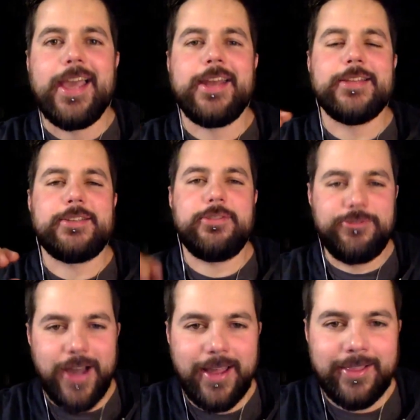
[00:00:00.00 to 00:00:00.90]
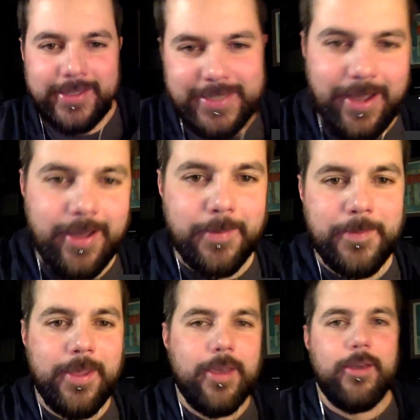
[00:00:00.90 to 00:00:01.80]
It is finally time
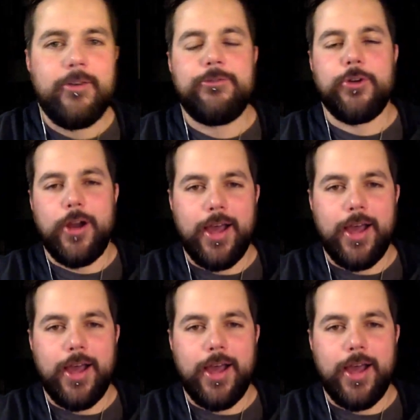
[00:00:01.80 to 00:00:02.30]
for